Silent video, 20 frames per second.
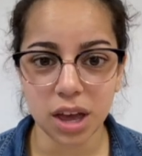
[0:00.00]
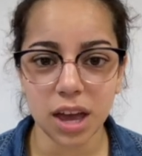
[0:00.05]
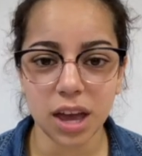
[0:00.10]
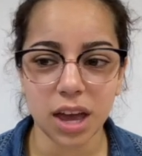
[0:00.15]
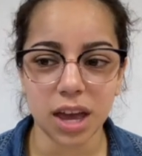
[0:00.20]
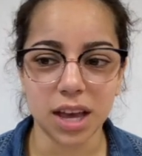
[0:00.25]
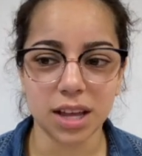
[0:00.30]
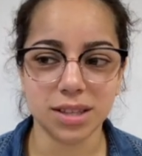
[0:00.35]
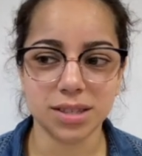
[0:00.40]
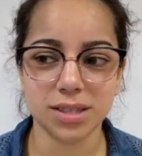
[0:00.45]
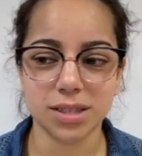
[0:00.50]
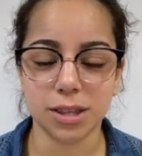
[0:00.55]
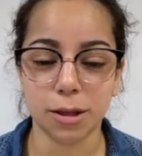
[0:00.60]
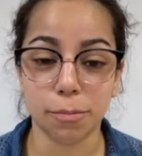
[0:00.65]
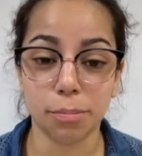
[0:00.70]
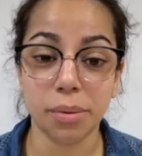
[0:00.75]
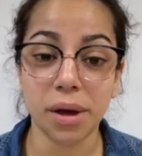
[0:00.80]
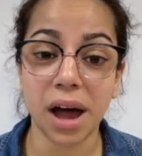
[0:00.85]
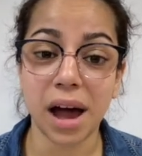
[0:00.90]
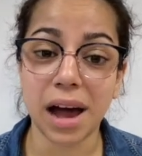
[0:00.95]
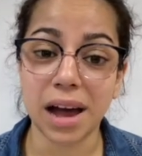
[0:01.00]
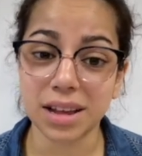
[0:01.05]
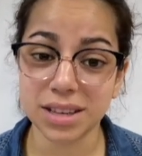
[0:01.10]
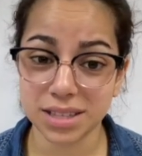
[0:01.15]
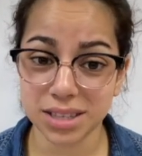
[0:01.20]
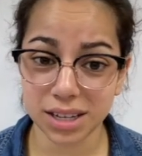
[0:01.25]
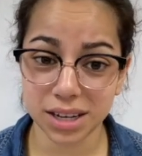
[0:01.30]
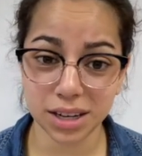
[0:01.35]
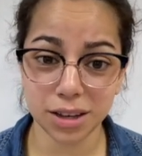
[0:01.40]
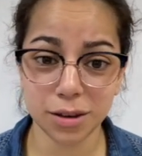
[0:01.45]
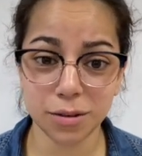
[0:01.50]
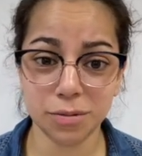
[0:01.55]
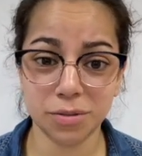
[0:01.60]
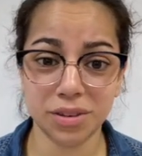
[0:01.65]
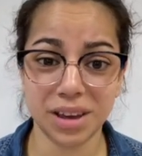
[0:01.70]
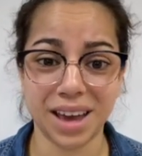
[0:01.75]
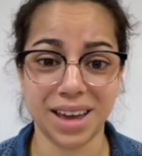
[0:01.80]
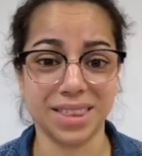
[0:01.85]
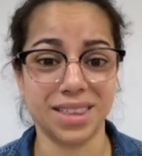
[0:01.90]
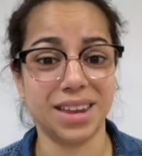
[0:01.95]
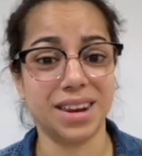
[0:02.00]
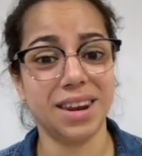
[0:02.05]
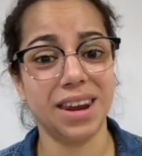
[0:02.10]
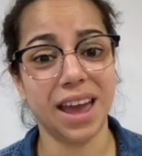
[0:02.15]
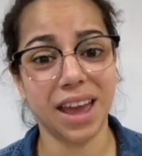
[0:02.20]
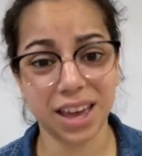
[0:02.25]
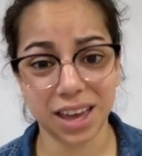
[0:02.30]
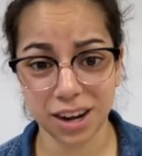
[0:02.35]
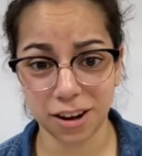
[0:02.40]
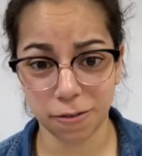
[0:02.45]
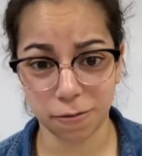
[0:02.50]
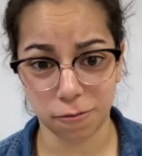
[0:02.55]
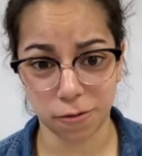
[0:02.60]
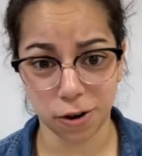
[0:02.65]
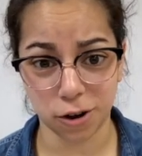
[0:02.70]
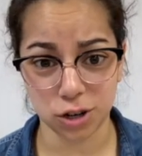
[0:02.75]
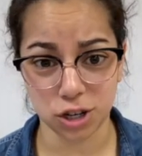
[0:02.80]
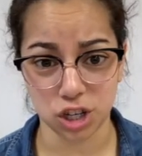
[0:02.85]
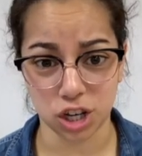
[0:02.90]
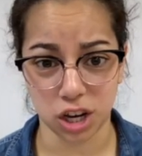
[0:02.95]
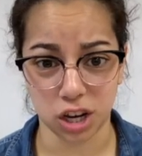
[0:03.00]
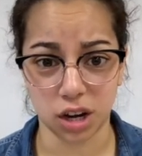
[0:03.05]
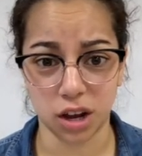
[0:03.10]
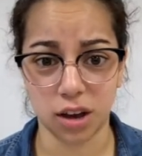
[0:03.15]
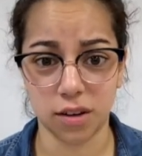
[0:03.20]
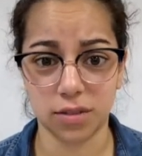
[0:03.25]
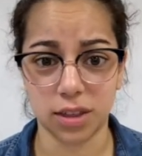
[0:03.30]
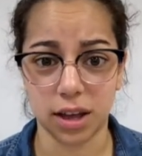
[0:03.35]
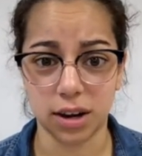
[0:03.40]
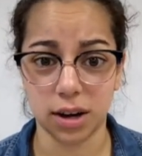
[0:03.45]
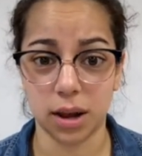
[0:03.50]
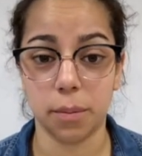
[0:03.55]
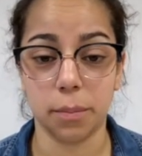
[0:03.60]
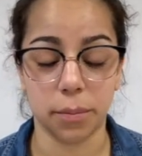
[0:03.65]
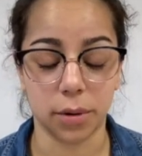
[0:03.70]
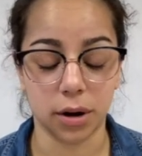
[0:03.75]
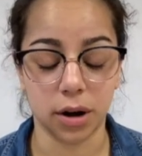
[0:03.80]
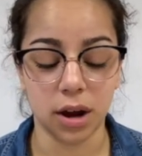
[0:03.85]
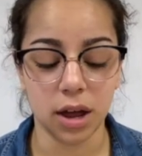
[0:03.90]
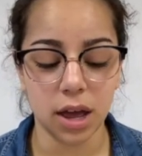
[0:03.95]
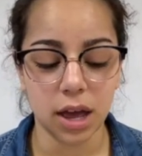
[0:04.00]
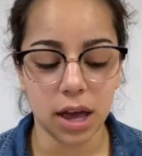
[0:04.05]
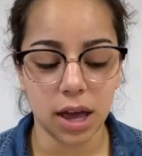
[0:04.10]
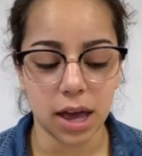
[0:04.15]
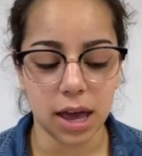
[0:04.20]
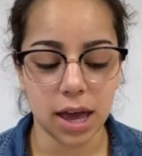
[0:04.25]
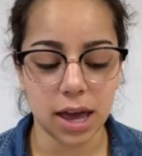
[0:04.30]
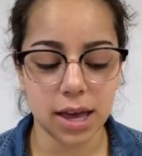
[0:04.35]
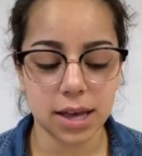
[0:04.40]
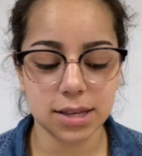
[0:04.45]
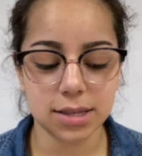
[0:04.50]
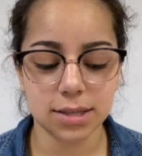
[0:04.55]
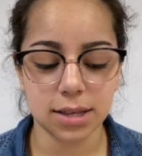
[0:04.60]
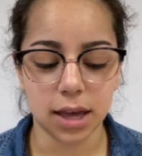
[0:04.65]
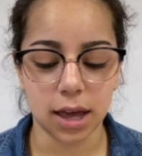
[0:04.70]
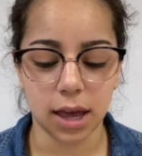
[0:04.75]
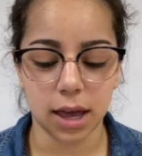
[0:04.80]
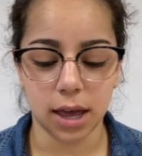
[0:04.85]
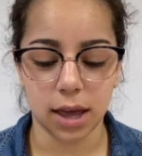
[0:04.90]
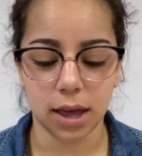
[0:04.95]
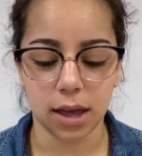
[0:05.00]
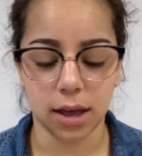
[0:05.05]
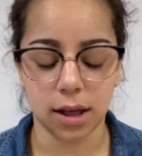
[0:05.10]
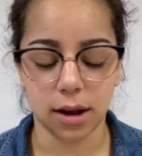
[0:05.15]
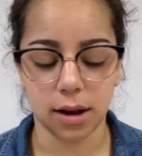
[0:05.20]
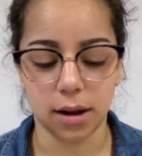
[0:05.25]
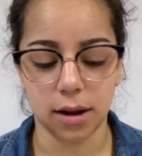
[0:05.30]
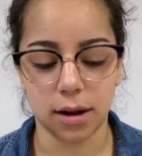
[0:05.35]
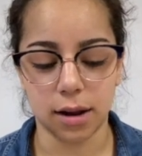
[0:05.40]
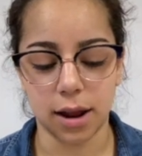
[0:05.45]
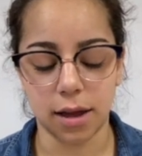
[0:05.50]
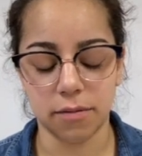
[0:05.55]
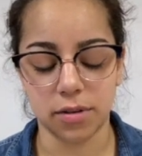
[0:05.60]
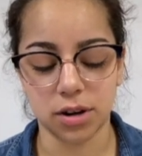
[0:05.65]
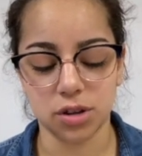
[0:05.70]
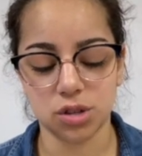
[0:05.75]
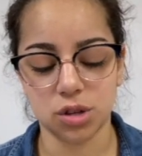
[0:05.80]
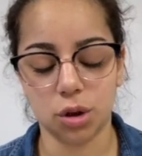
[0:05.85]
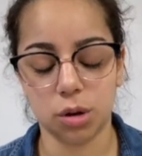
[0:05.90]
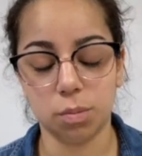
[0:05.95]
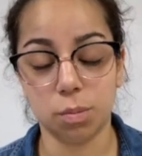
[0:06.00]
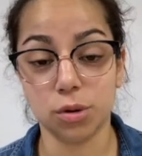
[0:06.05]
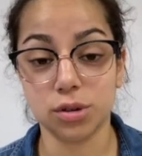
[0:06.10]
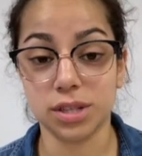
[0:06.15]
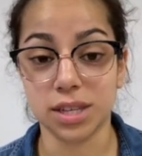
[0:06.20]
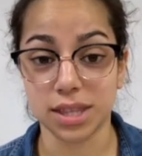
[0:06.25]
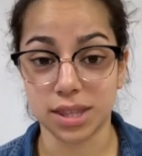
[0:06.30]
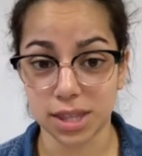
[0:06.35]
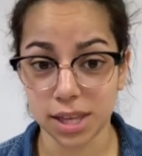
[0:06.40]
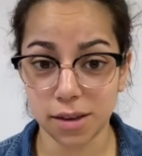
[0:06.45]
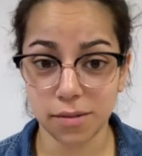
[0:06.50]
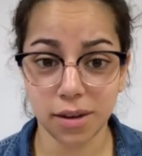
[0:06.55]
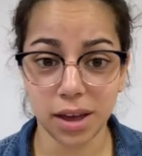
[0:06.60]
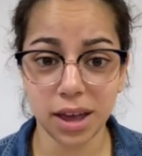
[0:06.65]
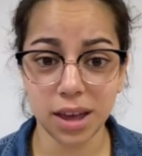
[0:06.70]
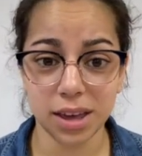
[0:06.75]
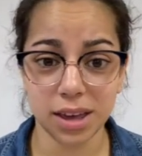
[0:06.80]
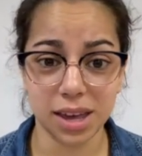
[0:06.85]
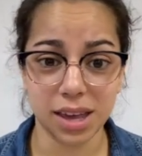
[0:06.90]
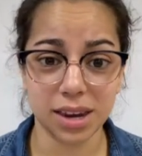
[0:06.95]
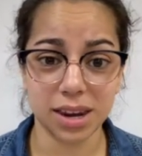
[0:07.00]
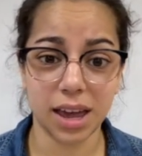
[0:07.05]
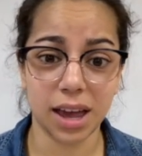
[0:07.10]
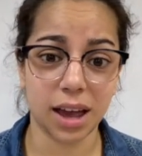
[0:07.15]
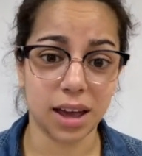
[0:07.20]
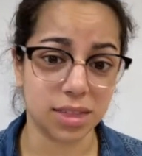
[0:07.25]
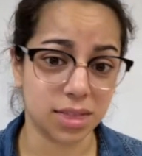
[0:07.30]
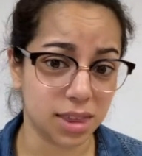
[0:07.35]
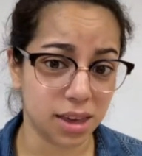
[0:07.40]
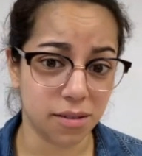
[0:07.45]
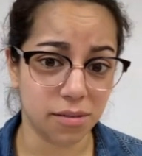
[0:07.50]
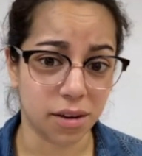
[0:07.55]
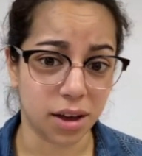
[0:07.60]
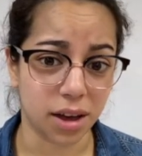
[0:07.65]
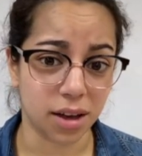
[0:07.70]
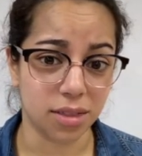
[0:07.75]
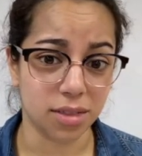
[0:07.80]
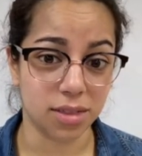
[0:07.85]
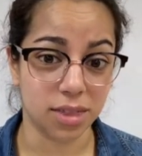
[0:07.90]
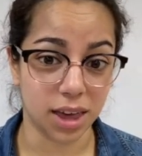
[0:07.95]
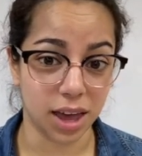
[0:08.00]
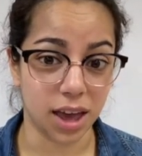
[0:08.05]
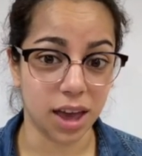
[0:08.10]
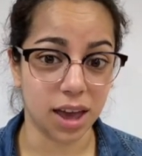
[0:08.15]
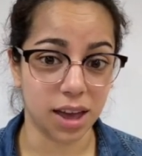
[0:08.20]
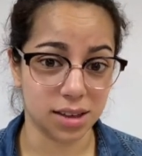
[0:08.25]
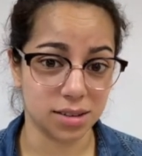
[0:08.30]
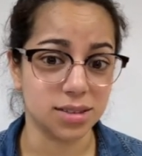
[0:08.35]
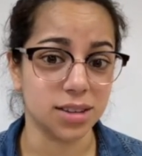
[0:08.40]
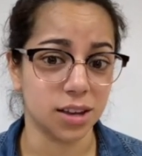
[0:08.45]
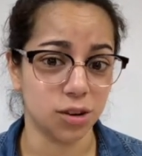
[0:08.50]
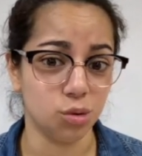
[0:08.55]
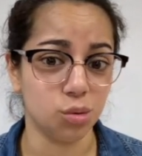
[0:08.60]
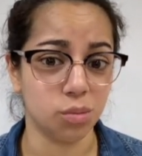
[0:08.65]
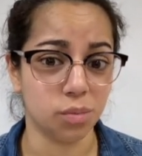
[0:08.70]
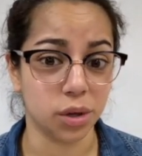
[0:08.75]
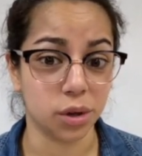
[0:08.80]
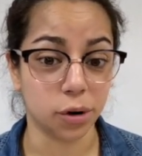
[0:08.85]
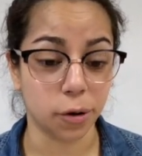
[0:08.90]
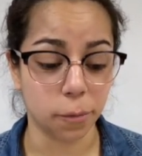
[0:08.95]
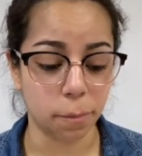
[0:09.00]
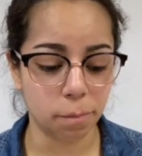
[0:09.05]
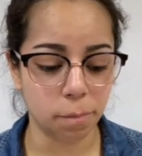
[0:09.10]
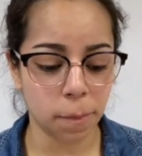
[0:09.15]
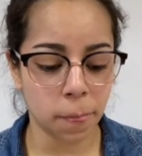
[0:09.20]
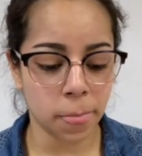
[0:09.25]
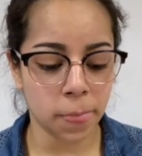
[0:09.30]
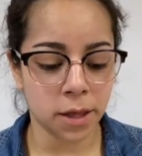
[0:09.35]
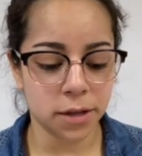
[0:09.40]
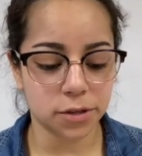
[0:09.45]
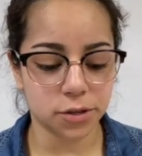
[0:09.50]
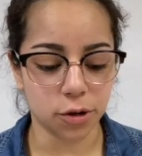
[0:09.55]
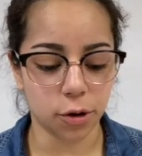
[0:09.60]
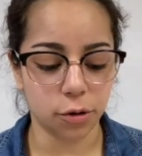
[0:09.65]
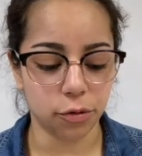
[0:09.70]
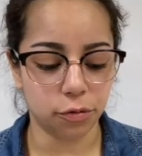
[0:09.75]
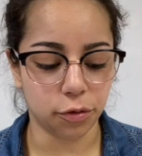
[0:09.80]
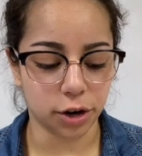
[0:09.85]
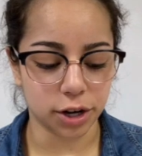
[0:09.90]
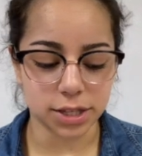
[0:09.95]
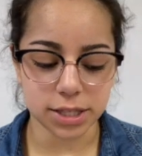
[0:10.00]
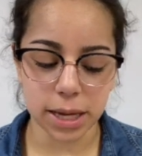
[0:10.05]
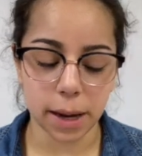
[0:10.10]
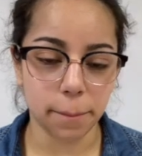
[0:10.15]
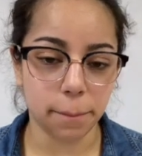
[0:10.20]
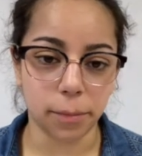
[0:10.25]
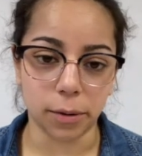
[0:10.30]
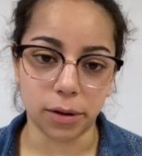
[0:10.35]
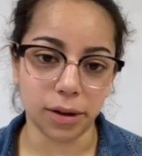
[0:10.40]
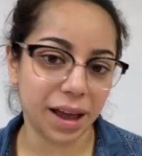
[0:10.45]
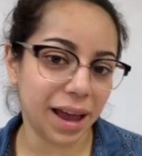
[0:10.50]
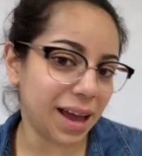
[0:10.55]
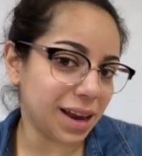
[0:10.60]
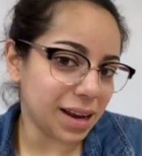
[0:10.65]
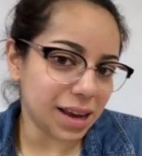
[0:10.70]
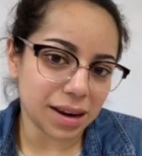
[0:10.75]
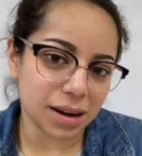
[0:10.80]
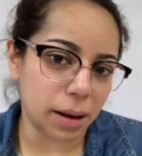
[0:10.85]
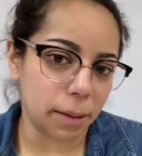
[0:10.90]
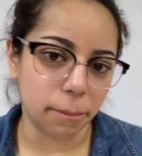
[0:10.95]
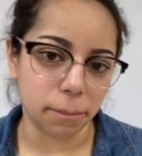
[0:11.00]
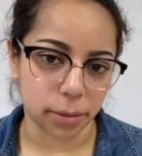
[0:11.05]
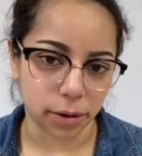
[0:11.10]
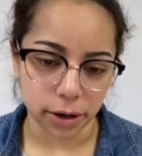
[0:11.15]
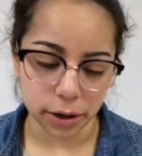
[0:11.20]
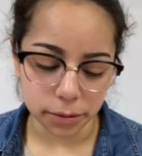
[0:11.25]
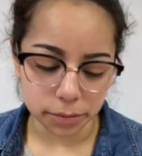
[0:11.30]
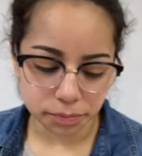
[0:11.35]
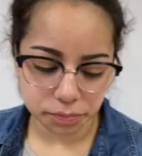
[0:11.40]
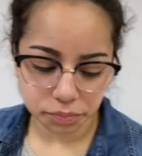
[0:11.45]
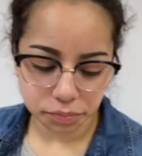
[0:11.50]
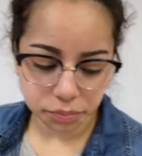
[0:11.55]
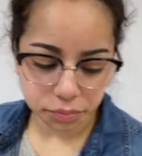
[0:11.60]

It's the positive and the negative version of that number. Es la versión positiva y negativa de ese número. So for example, any number,